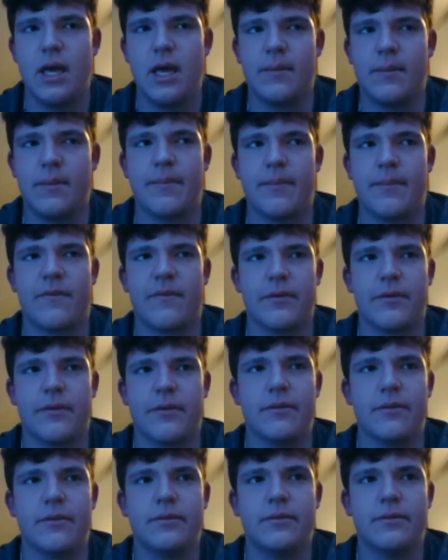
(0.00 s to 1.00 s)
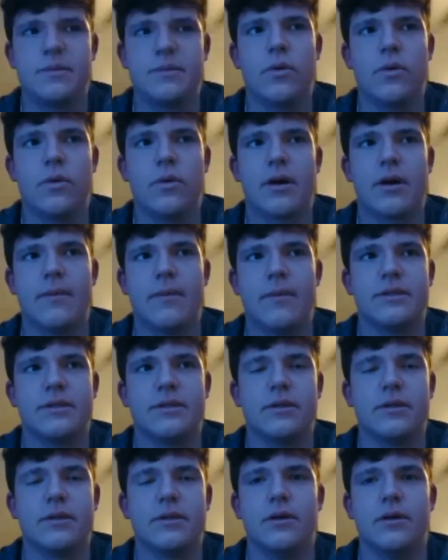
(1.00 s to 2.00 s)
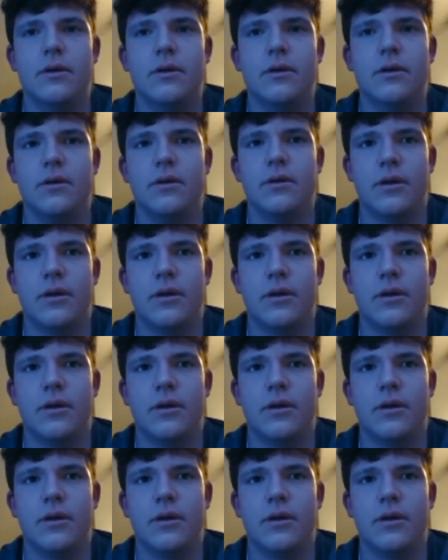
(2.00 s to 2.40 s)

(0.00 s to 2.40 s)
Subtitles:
preferred sport up until,